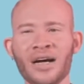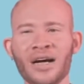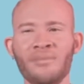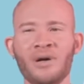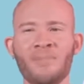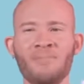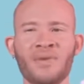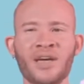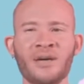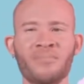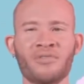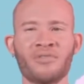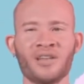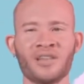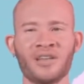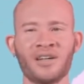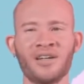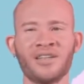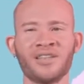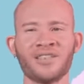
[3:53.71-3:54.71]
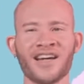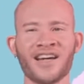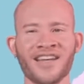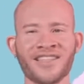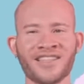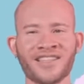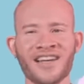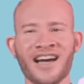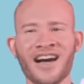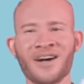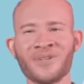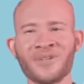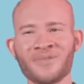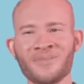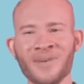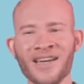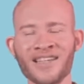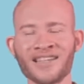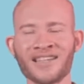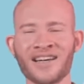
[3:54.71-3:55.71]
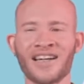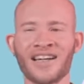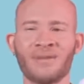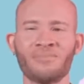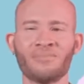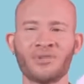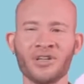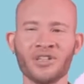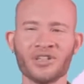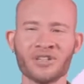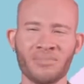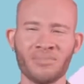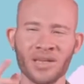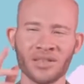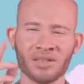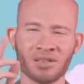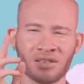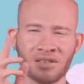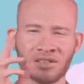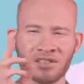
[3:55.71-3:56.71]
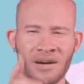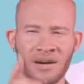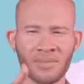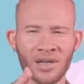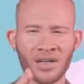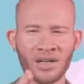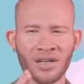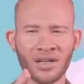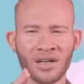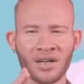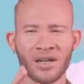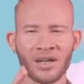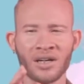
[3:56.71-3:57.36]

I'm a Big Brother Titan housemate, and I'm going to bring the drama